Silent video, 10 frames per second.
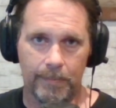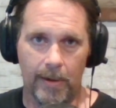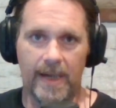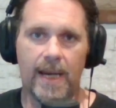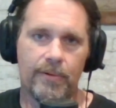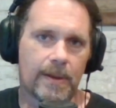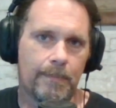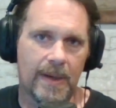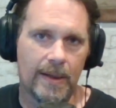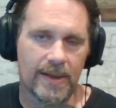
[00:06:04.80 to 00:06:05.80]
part. He was a
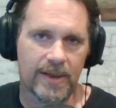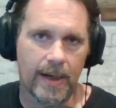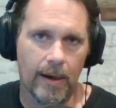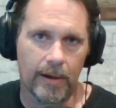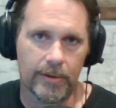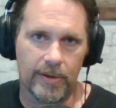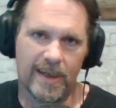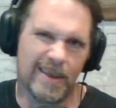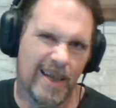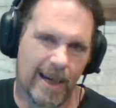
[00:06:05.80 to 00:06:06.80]
B-list character. You
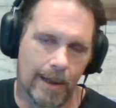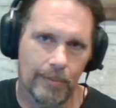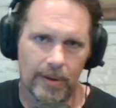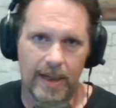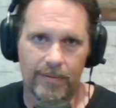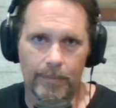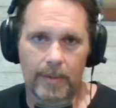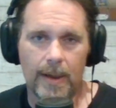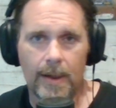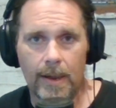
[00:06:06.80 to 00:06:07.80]
could take him or leave him.
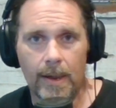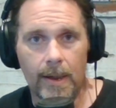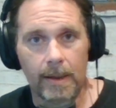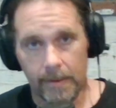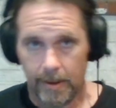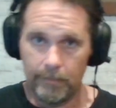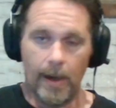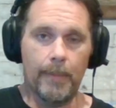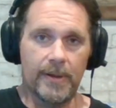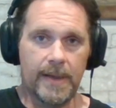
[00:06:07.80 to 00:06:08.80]
Then
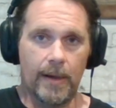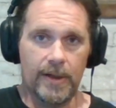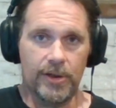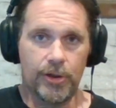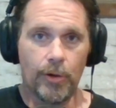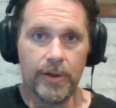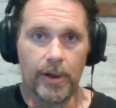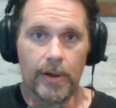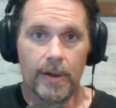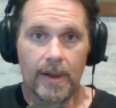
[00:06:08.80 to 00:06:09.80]
Robert Downey
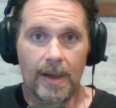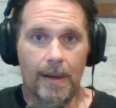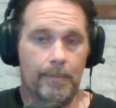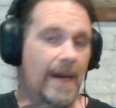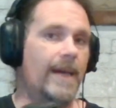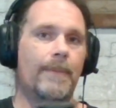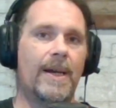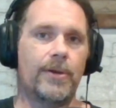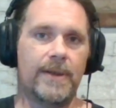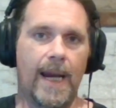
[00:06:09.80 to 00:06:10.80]
Jr. made him
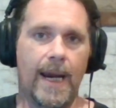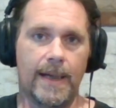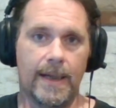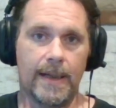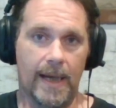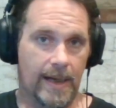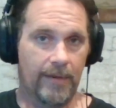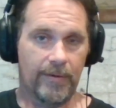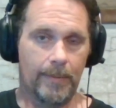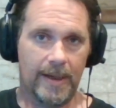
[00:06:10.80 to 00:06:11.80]
entertaining, and
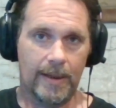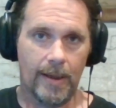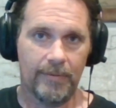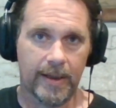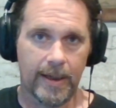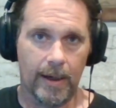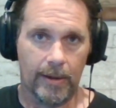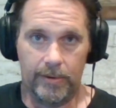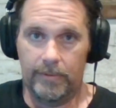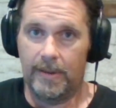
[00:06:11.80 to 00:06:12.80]
everybody loved the
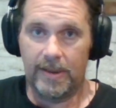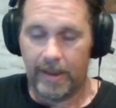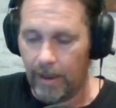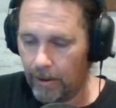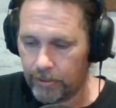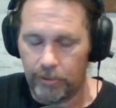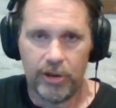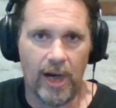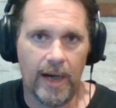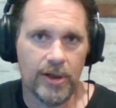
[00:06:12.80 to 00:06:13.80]
character. Did the character
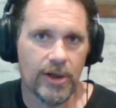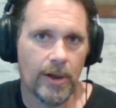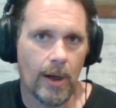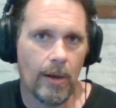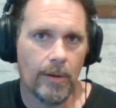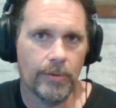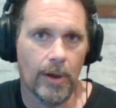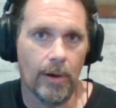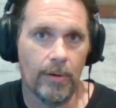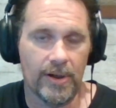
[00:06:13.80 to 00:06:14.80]
change at all?
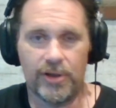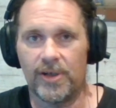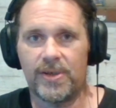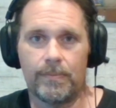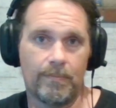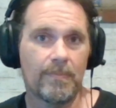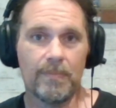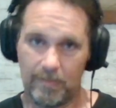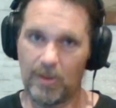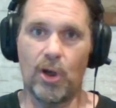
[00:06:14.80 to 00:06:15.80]
No, it's just
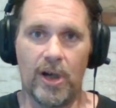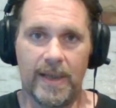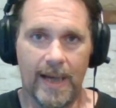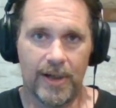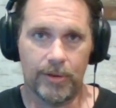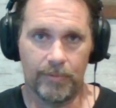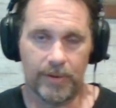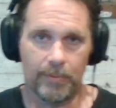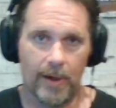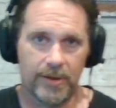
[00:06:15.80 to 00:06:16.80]
good attention was
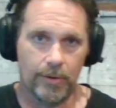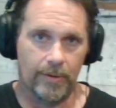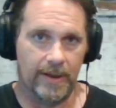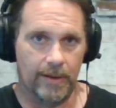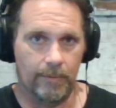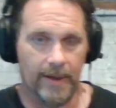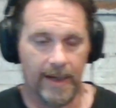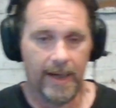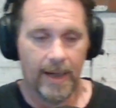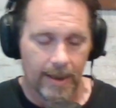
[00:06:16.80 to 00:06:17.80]
brought to it in a way